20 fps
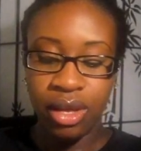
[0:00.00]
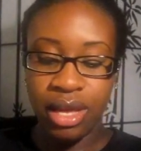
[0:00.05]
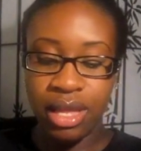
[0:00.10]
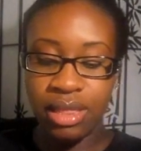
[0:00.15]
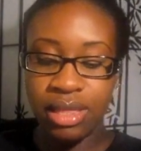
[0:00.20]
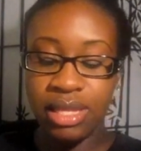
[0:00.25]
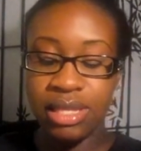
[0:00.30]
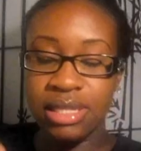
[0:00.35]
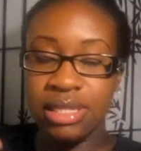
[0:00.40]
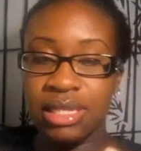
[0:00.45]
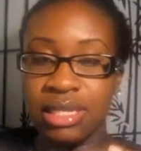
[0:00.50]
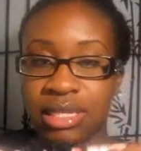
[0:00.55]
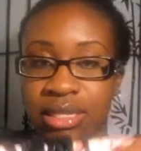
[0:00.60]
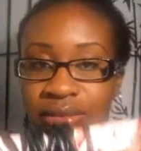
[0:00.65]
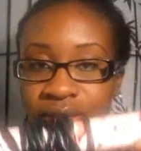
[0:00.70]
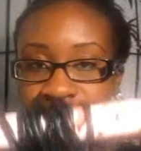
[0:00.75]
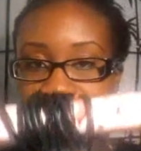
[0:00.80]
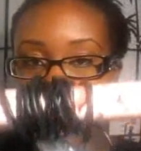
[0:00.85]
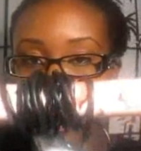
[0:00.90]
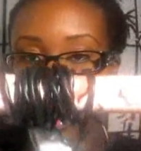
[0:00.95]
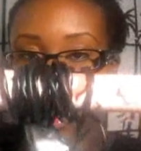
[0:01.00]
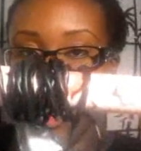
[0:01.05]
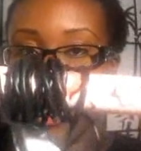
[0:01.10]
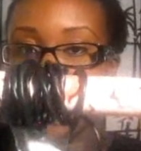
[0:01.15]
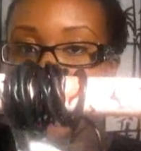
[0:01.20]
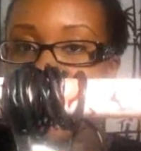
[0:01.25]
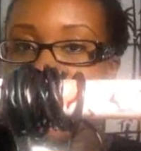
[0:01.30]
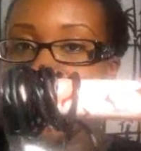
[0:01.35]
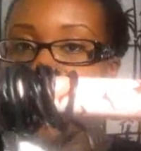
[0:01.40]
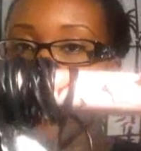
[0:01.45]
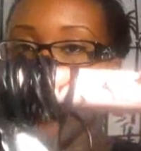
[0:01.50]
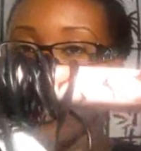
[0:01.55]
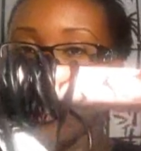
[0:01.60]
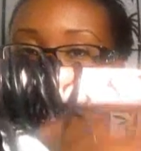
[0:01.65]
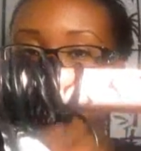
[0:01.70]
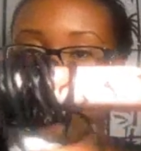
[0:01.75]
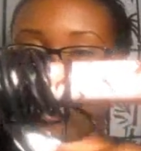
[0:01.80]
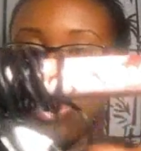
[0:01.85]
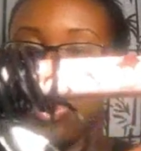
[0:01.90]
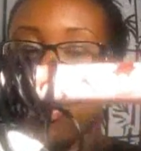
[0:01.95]
And this is the flat iron. I
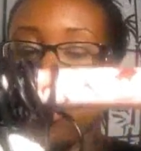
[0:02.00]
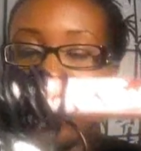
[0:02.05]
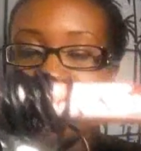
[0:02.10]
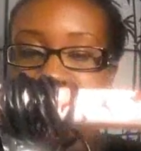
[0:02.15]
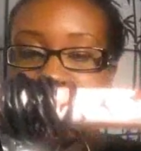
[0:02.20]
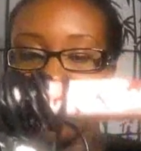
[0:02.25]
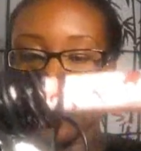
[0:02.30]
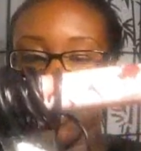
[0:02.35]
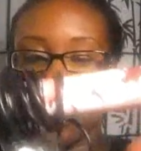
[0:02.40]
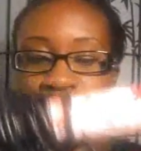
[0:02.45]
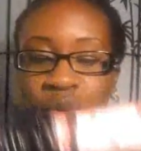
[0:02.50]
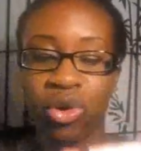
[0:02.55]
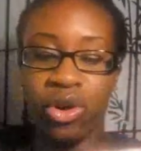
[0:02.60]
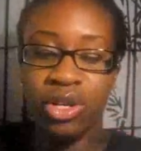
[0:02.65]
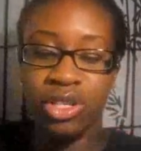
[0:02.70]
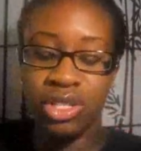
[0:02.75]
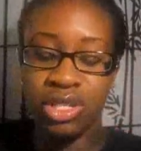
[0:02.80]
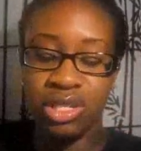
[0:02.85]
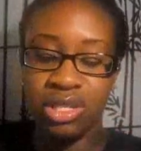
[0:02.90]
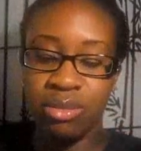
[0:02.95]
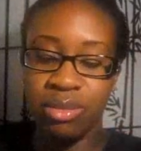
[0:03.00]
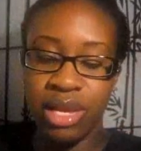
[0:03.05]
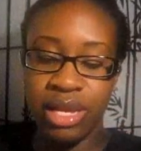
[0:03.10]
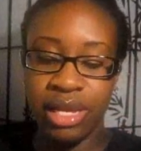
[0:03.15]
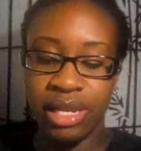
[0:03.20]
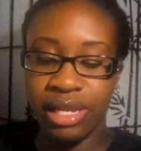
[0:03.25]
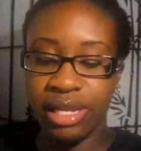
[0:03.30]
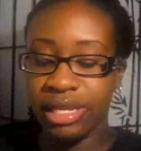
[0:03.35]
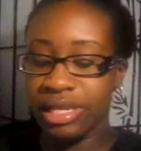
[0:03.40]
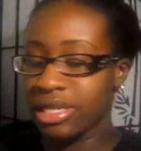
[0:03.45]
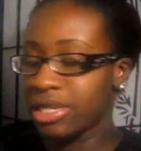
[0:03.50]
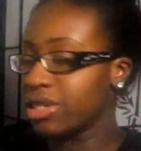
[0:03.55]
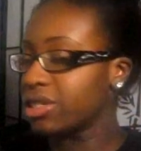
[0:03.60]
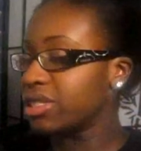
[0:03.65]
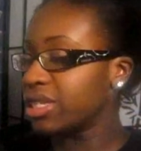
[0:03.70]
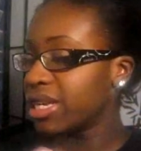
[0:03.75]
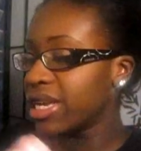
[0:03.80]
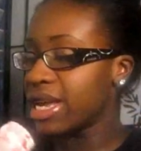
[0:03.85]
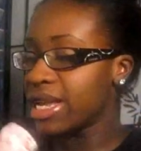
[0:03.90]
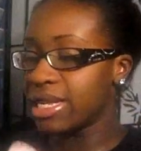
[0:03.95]
coil up the cord just to make it easier
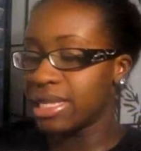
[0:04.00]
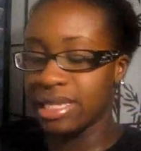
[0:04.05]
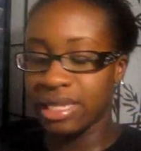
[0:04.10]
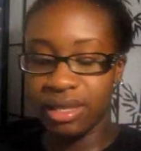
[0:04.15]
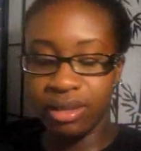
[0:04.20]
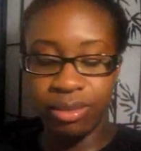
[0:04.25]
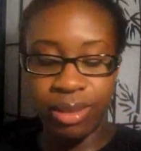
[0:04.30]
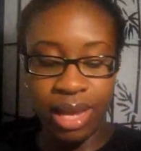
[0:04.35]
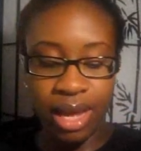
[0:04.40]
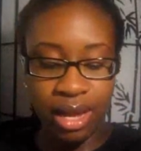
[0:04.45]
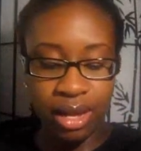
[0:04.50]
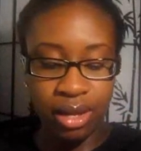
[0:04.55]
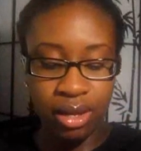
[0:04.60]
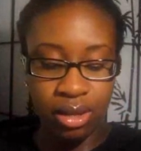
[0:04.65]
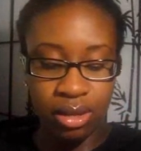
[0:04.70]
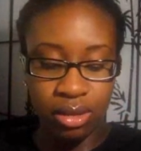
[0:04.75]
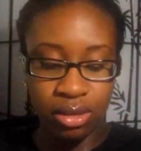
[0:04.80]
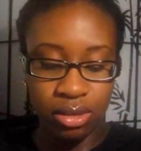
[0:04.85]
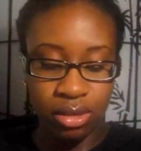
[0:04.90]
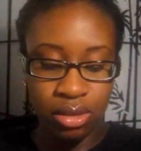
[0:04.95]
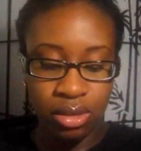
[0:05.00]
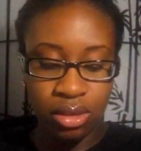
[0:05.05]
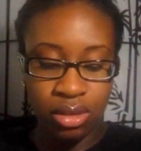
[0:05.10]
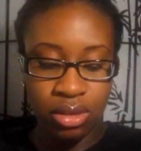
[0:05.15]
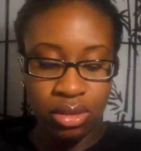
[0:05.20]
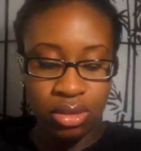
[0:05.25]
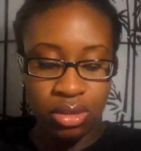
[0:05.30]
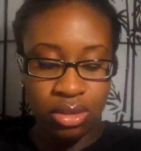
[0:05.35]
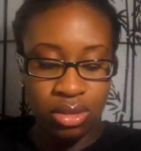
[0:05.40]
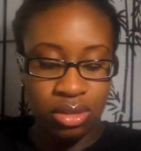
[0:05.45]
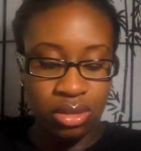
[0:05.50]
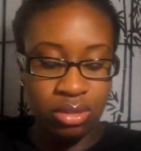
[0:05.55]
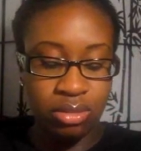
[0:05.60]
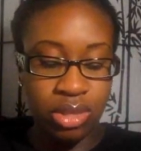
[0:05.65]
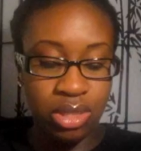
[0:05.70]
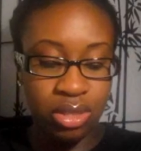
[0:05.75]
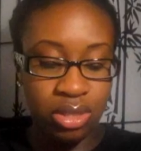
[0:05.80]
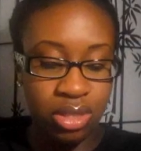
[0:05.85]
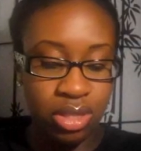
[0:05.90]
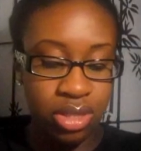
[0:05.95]
to get into the bag. So let
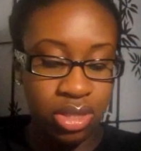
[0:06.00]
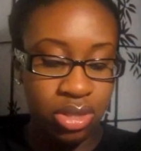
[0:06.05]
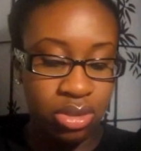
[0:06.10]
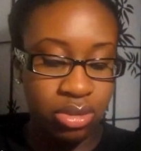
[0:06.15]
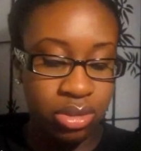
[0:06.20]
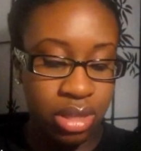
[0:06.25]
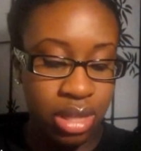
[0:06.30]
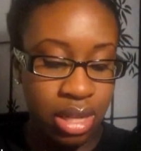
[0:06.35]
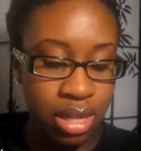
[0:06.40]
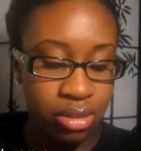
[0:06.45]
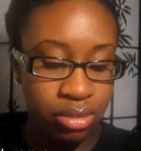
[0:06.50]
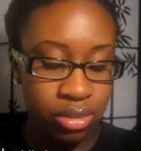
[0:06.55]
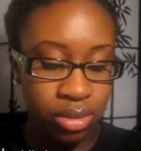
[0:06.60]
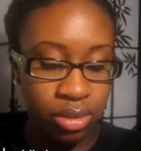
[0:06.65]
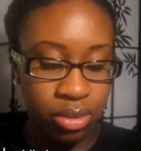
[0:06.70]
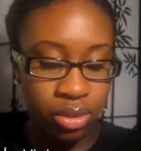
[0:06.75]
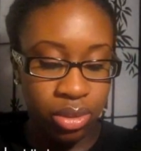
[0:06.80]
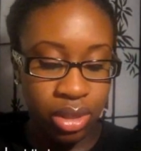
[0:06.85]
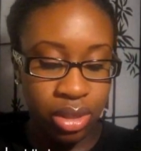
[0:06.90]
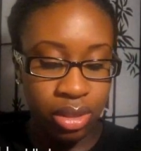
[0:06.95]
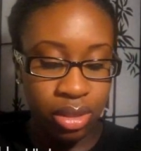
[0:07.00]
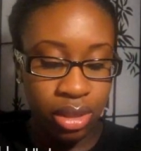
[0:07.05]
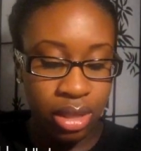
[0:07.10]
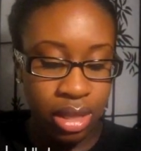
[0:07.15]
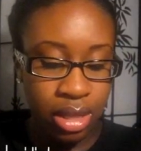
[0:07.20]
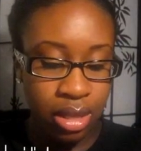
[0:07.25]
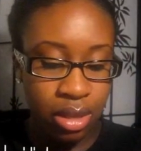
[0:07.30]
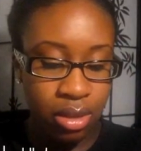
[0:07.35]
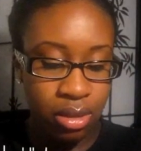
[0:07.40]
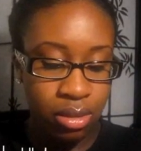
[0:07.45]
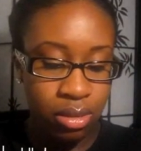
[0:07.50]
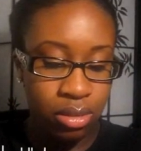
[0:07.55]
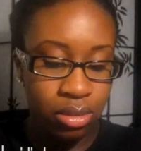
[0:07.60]
me just undo that real quickly.